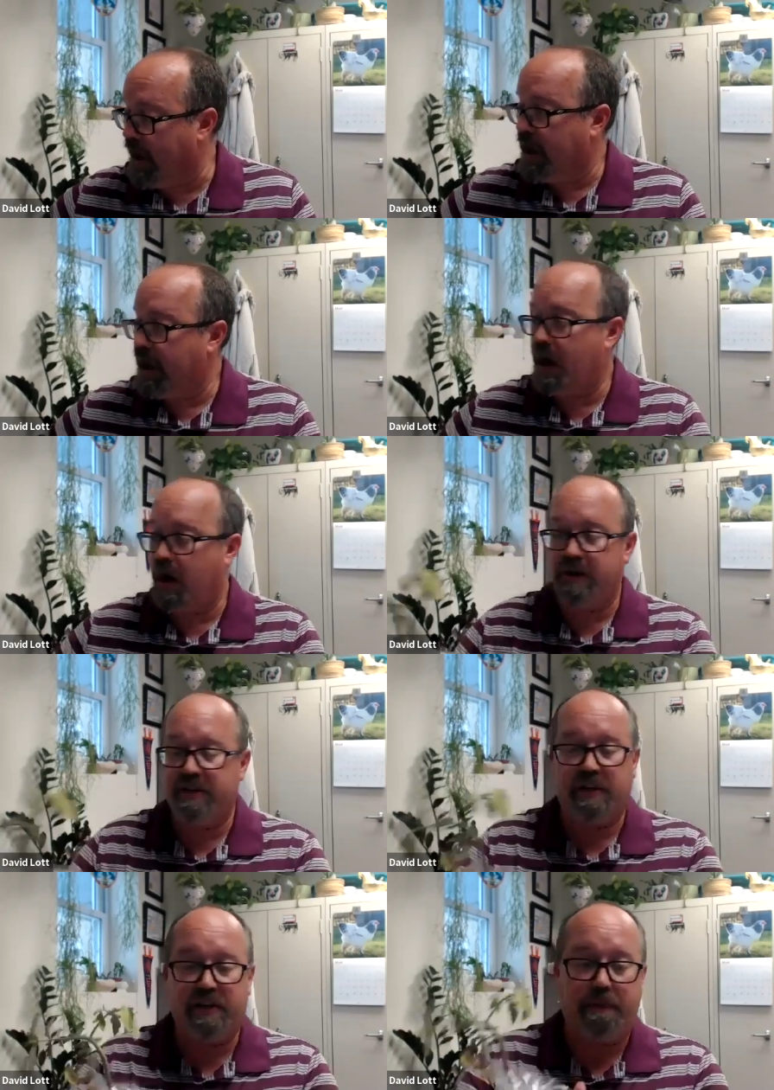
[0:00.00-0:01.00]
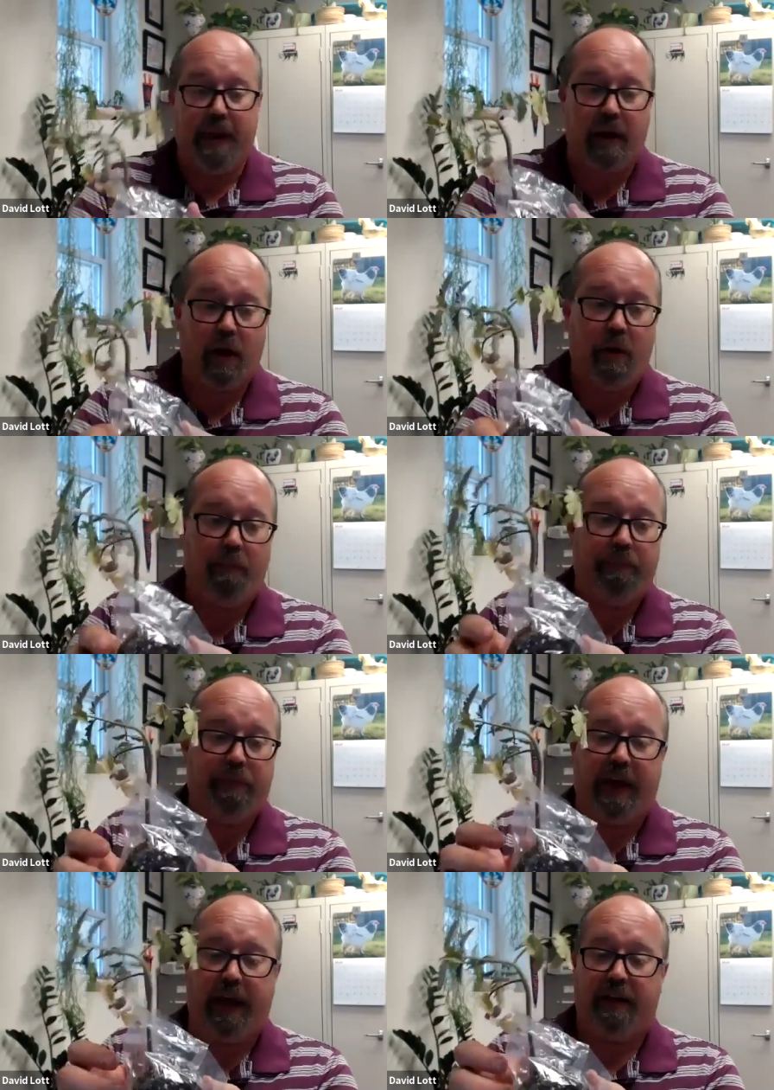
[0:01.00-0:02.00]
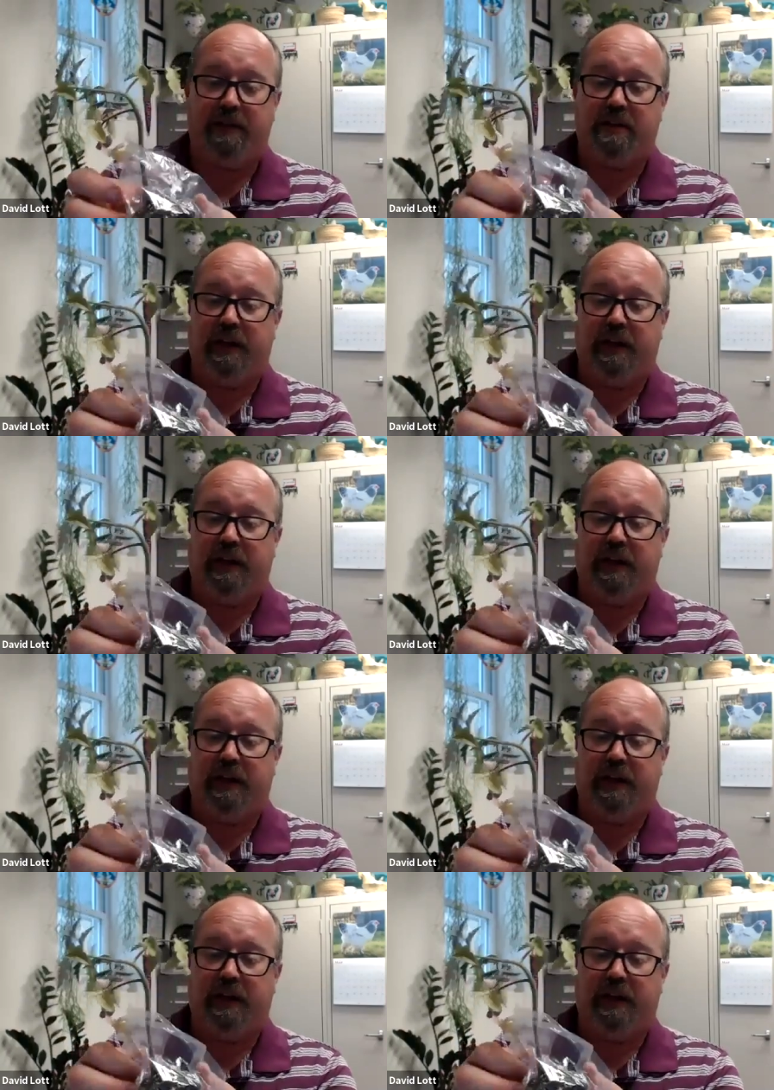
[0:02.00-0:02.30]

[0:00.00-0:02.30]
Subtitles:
here is a tomato that